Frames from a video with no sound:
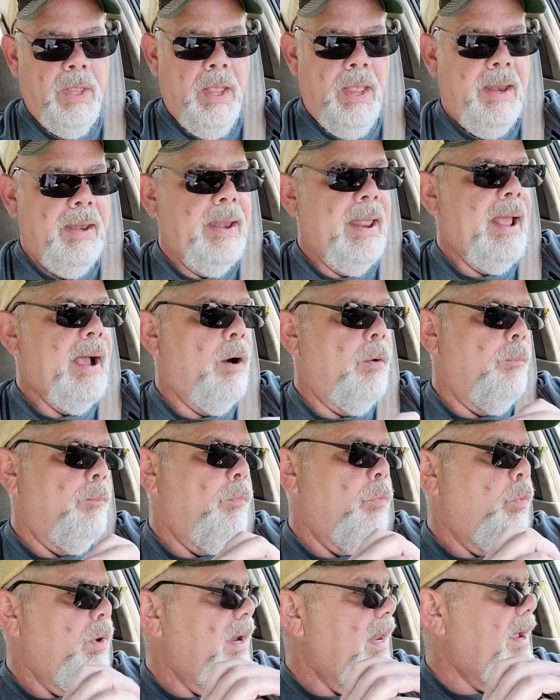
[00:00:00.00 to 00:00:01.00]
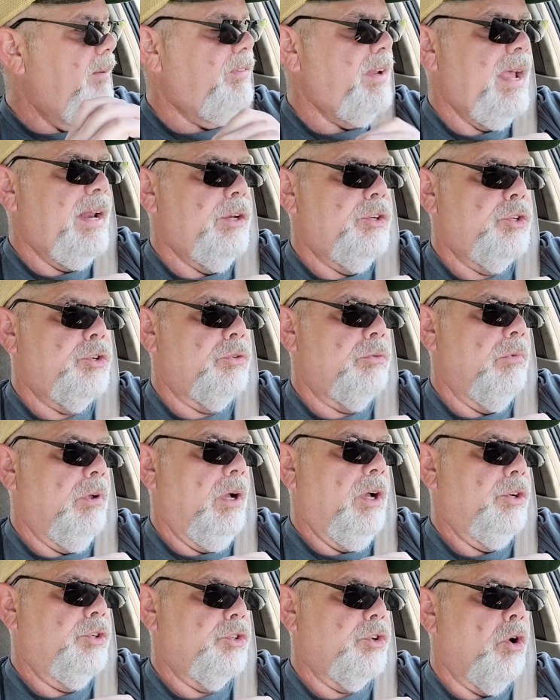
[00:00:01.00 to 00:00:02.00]
Now, we left out
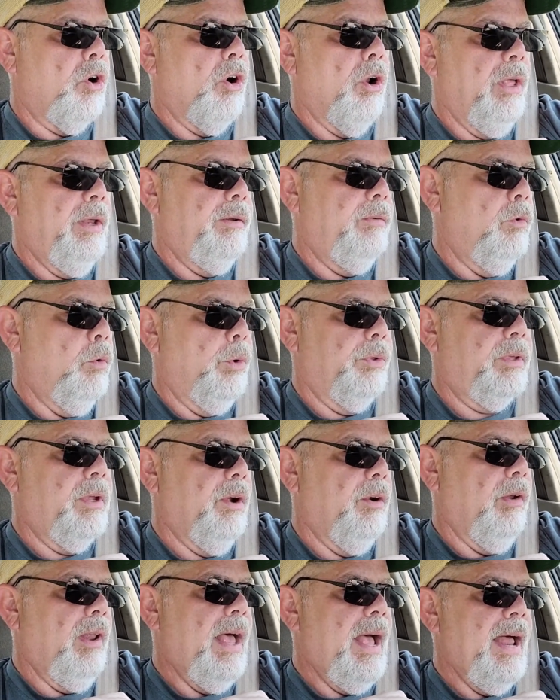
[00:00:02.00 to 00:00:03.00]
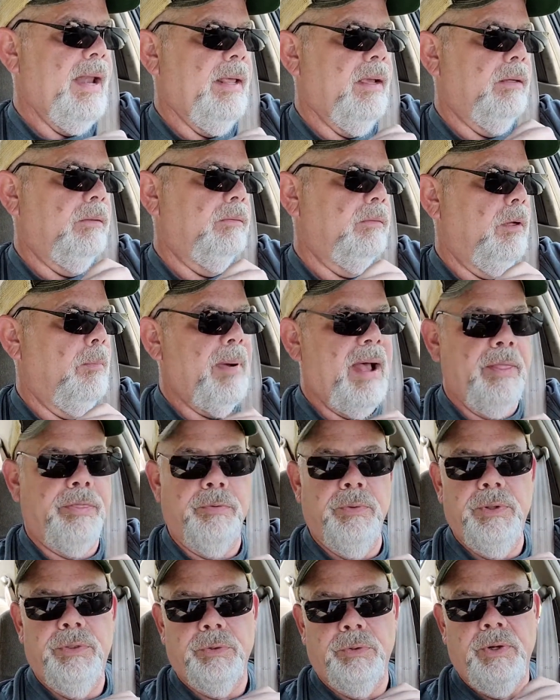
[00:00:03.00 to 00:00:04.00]
of Charlotte, North Carolina, about
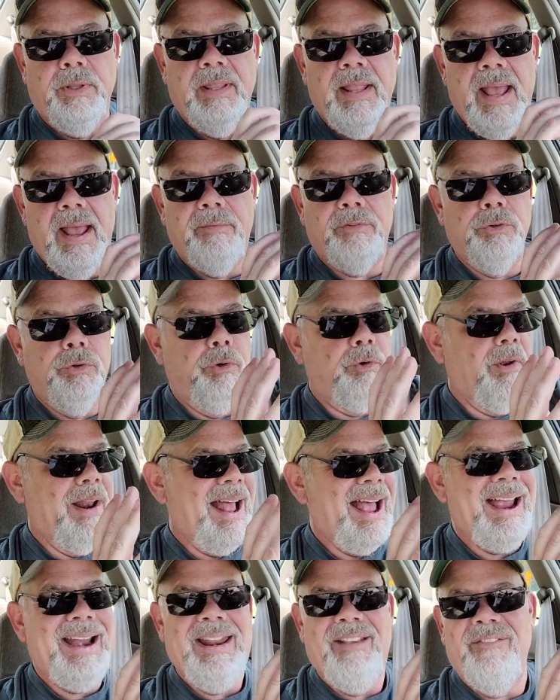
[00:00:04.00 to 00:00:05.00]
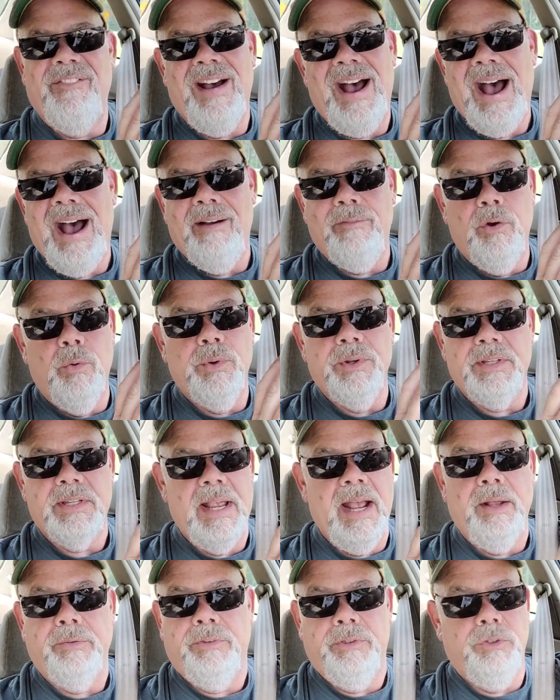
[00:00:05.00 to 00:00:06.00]
3:30 in the afternoon on I-85 going
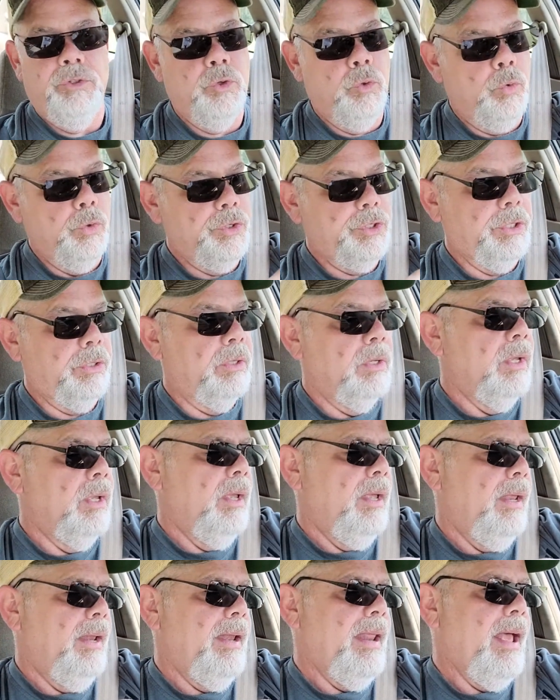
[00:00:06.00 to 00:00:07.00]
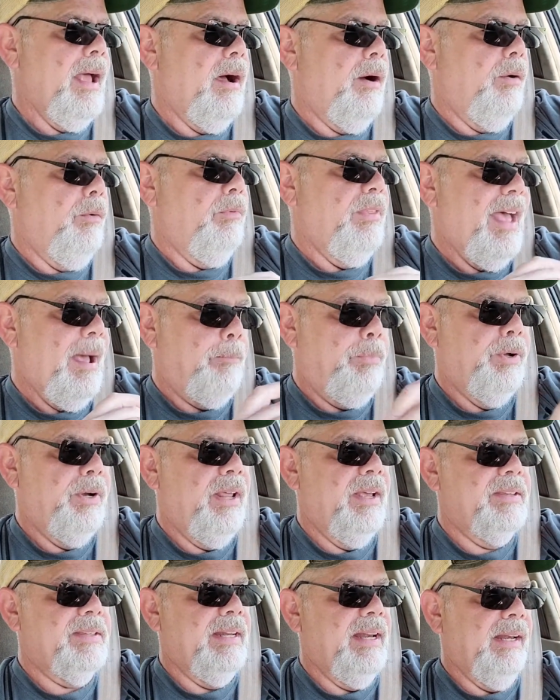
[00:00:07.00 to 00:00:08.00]
south to Georgia. Now, that put
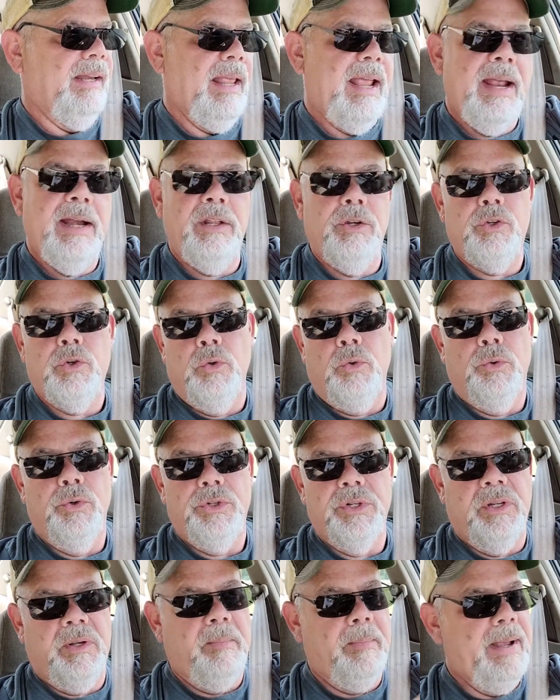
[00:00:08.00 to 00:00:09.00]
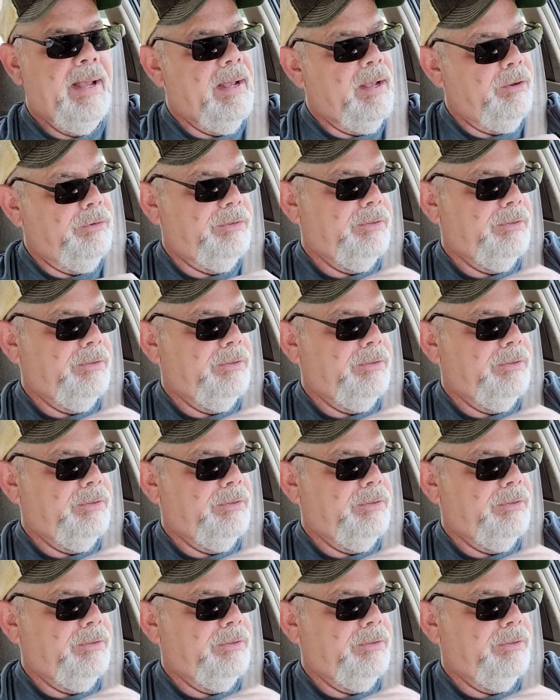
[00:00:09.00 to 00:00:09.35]
us in Atlanta, Georgia at about